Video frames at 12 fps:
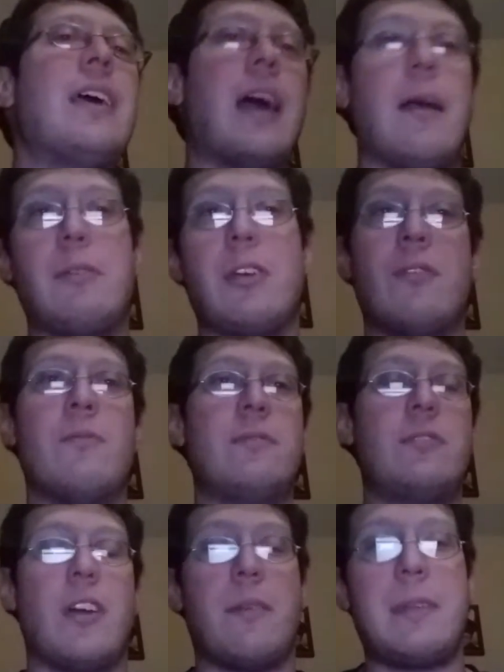I'm going
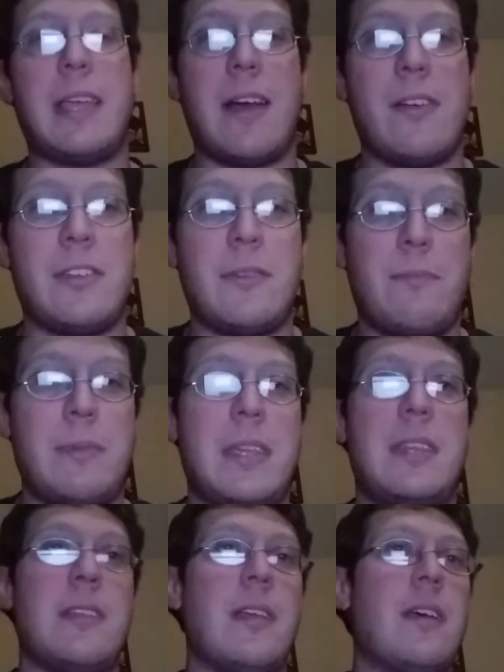with Darby Allin to
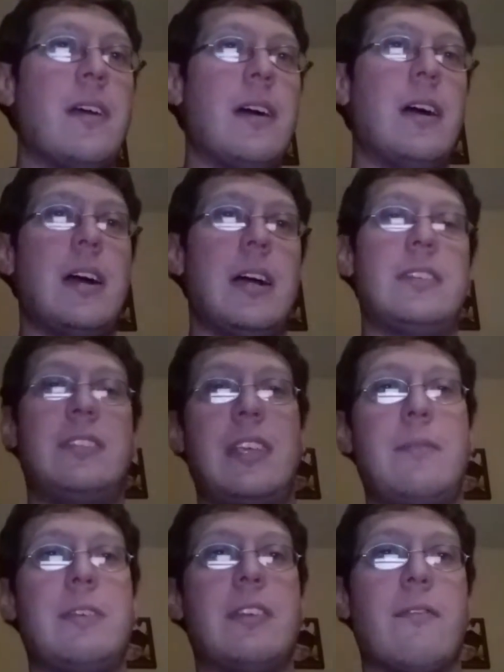beat
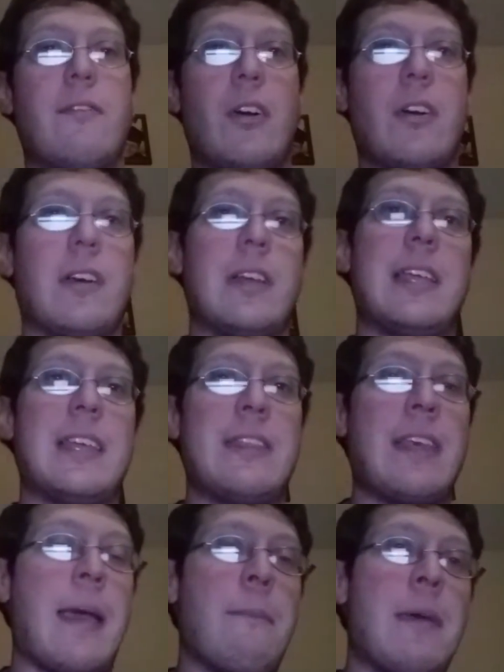Sammy Guevara
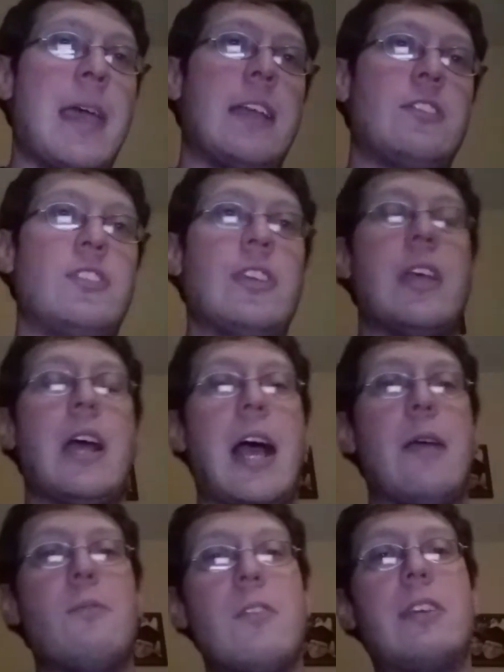in that match.
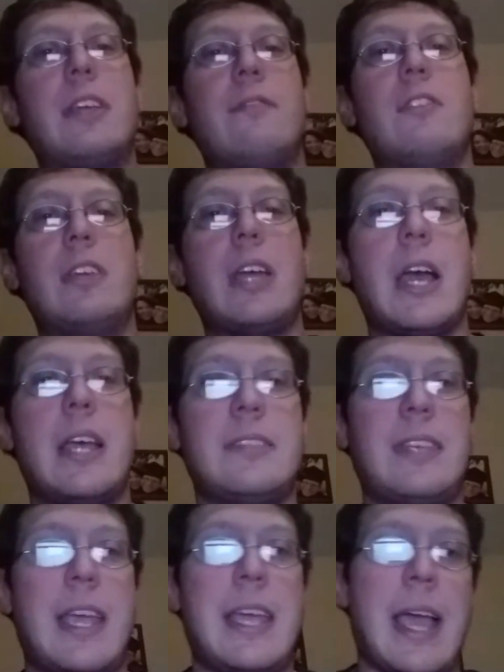I will give you
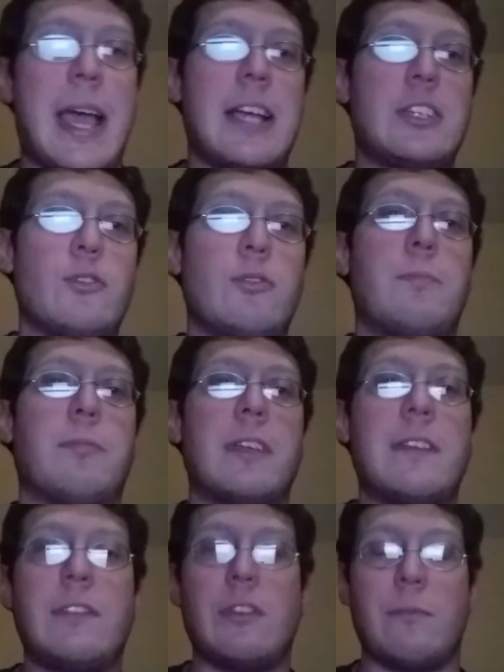guys a actual
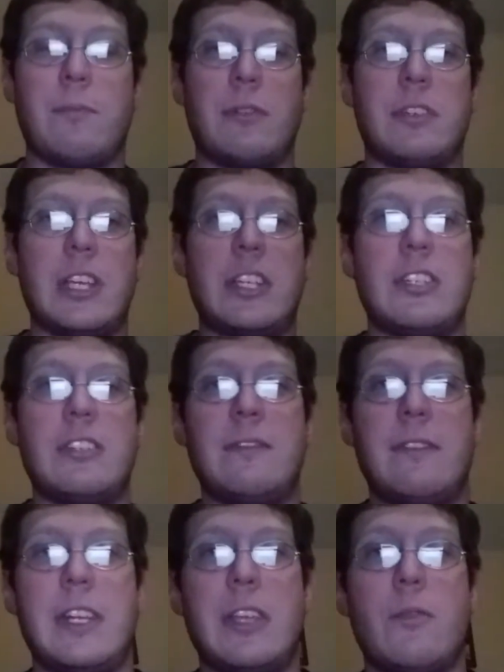preview and predictions
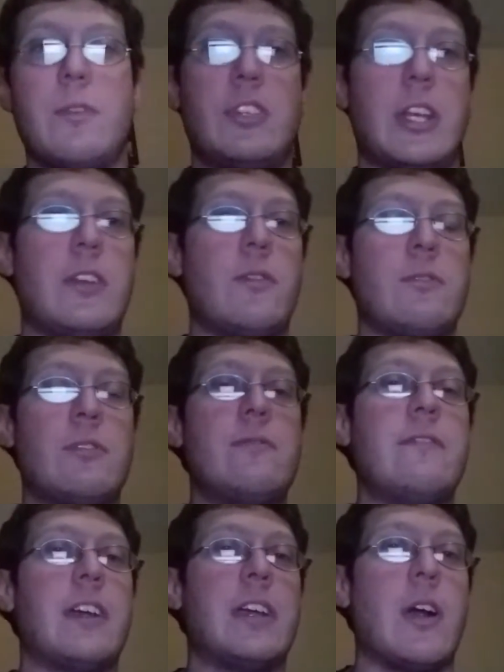video, which I don't
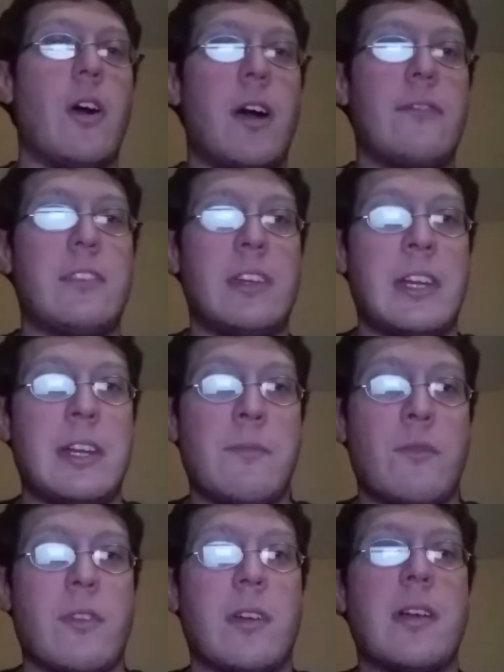do very often
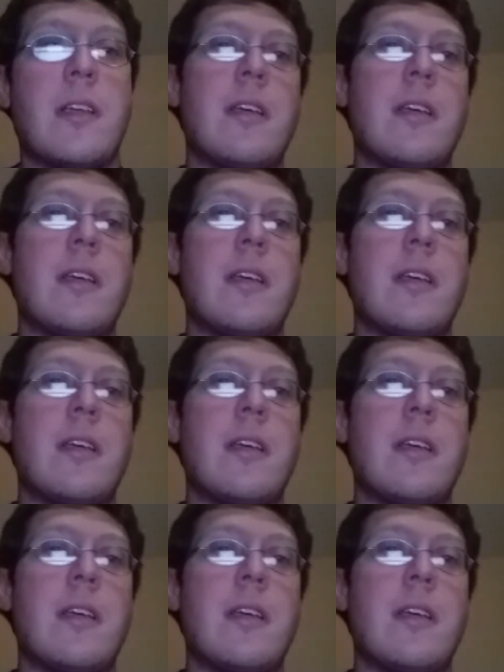anymore.